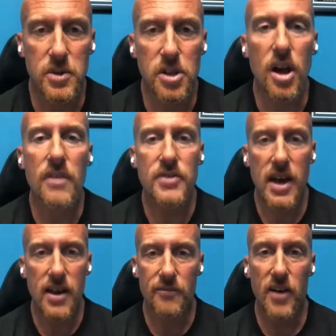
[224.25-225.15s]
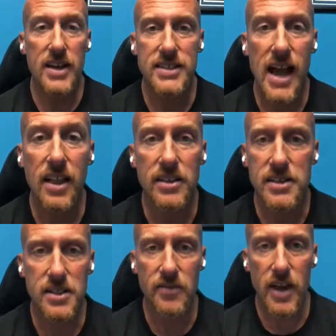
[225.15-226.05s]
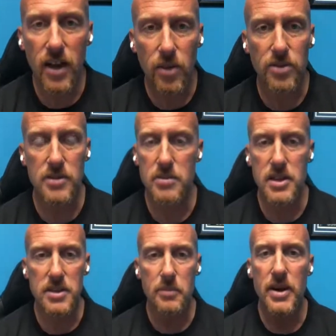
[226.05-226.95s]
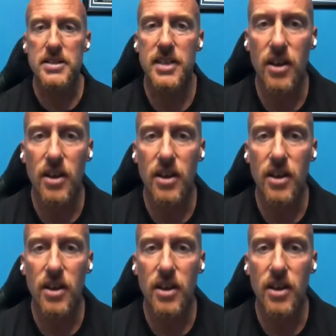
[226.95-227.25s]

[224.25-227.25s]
we'd love to have vitality of health and be in the best